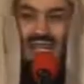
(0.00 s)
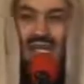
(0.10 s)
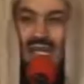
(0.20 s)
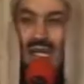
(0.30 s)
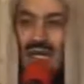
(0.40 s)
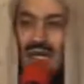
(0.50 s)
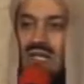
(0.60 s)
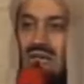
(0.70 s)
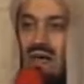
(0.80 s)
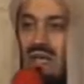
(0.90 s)
And
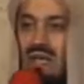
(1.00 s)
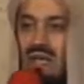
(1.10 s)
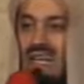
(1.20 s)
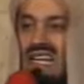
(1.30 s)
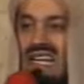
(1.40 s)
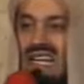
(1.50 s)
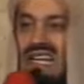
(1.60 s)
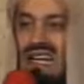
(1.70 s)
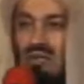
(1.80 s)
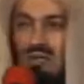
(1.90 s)
this mother,
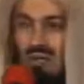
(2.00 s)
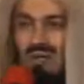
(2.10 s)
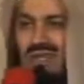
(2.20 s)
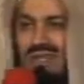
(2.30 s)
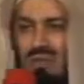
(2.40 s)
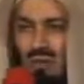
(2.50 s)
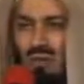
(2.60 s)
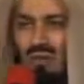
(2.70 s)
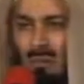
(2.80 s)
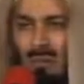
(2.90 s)
there are two,
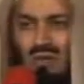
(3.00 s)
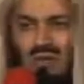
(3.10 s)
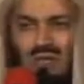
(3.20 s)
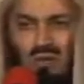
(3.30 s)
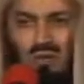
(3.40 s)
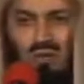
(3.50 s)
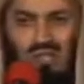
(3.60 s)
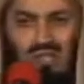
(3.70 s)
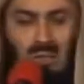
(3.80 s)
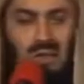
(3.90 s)
two reports, two
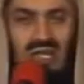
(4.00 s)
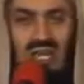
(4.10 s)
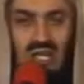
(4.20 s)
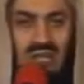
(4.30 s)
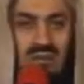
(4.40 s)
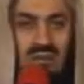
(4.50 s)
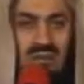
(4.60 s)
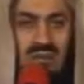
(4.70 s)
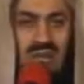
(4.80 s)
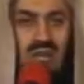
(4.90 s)
interpretations.
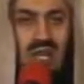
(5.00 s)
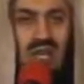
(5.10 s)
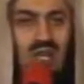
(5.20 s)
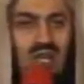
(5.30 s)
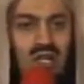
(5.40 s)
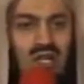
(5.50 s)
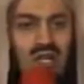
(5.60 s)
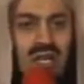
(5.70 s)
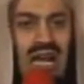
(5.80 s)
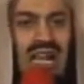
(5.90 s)

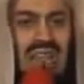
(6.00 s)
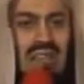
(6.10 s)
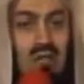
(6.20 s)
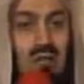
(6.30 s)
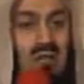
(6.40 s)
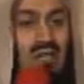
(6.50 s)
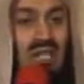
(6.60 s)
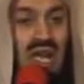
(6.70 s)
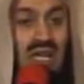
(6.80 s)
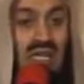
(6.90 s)
She either took the
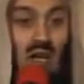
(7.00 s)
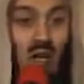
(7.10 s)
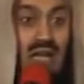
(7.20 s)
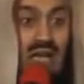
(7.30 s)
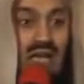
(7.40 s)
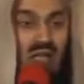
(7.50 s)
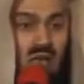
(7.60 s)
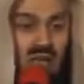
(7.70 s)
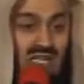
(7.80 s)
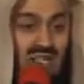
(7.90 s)
child away
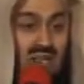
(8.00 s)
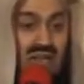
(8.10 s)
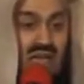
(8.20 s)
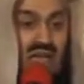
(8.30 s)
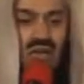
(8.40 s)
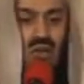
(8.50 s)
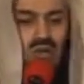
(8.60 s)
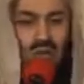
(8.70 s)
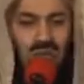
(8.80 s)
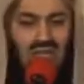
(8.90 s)
to breastfeed and
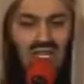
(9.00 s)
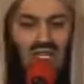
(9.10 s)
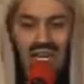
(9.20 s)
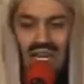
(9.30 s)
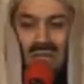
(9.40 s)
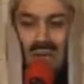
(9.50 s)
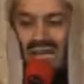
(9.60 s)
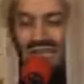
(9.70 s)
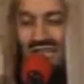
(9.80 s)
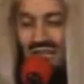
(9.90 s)
used to bring the child
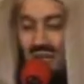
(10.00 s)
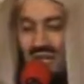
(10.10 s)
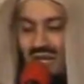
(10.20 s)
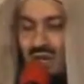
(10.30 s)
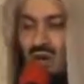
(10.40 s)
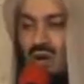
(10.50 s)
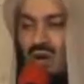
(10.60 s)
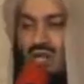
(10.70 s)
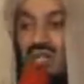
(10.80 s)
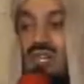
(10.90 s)
back regularly
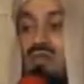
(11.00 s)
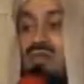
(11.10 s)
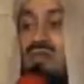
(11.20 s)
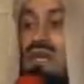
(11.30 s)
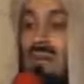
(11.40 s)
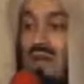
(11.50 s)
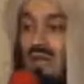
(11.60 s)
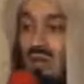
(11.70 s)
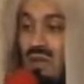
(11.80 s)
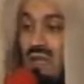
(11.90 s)
or she used to come
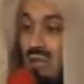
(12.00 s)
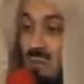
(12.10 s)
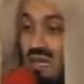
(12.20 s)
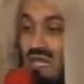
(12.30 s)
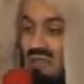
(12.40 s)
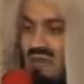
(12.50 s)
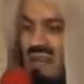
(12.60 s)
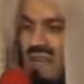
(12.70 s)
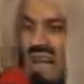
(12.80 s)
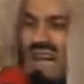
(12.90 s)
regularly to
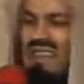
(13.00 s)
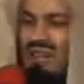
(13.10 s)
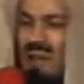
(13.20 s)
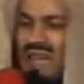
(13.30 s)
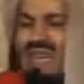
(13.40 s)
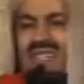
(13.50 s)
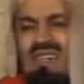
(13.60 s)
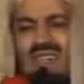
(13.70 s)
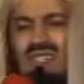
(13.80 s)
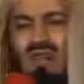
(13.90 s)
breastfeed. Either way
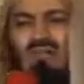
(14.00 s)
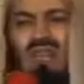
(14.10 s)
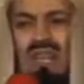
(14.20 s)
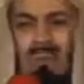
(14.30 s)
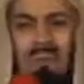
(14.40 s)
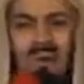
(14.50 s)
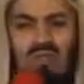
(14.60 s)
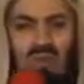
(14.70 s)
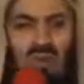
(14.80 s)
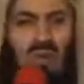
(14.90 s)
is not very
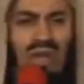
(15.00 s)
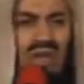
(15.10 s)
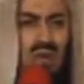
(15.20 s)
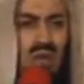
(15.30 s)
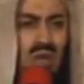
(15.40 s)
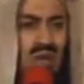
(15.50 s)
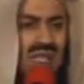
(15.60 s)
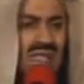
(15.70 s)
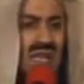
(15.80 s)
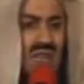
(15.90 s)
important. What we need to know
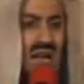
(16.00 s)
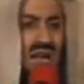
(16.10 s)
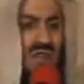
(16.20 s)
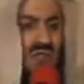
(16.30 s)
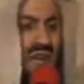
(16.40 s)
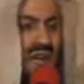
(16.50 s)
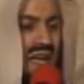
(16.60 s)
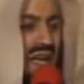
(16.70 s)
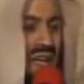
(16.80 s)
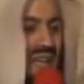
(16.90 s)
is Allah
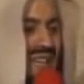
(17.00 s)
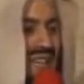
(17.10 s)
subhanahu wa